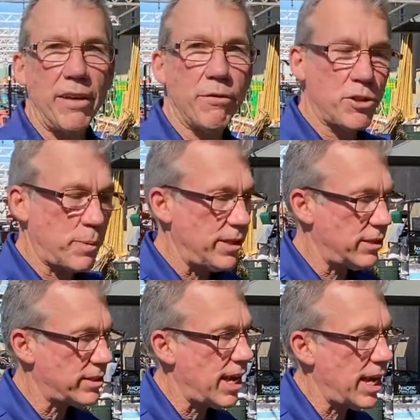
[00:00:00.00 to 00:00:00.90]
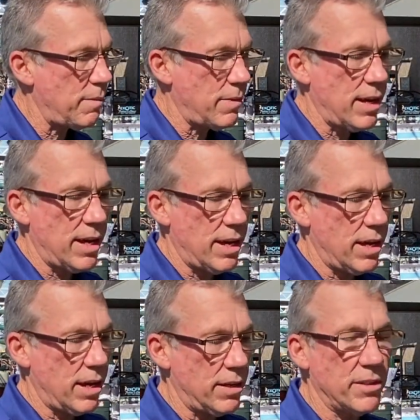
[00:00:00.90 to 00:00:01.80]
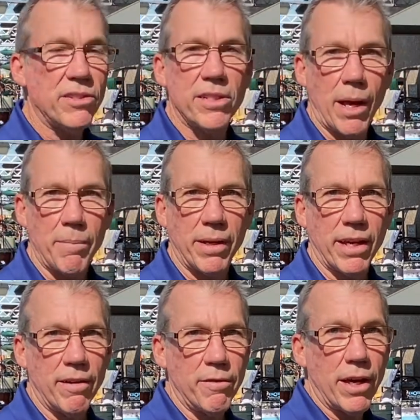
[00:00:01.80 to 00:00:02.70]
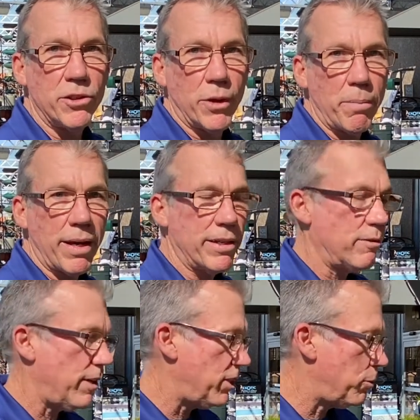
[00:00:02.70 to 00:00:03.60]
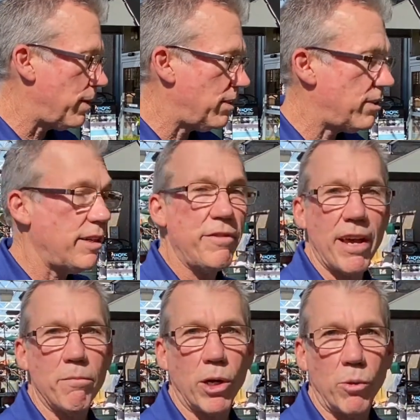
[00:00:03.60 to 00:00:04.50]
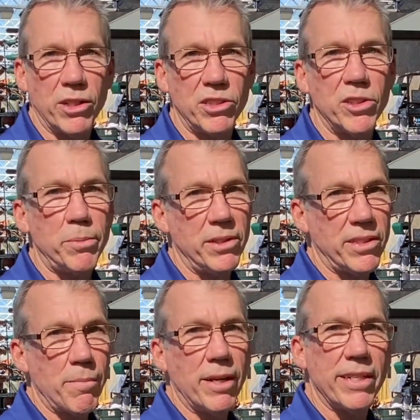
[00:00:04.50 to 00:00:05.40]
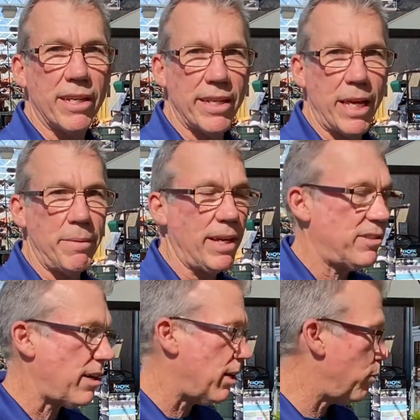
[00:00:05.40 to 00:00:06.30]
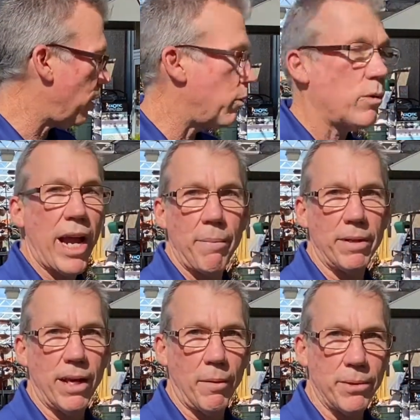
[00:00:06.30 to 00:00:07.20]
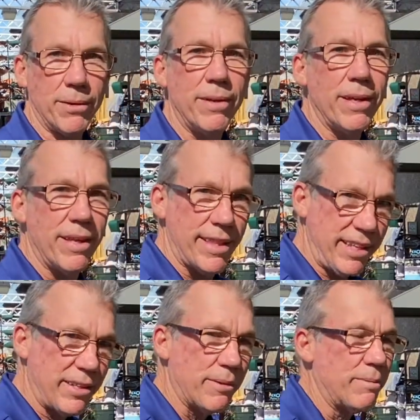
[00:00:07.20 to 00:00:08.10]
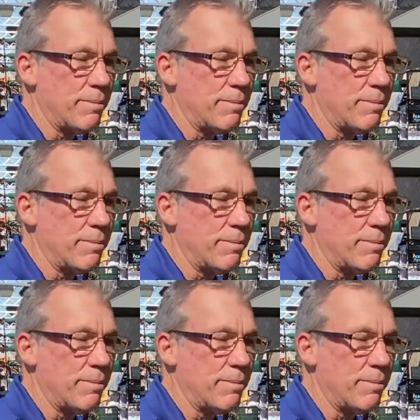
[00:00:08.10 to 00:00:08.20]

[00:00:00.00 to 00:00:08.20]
you for spending your time on this topic of doing potted arrangements. And if you have more questions, please come on down to Emigh Ace Hardware, and we're happy to help you. Thank you.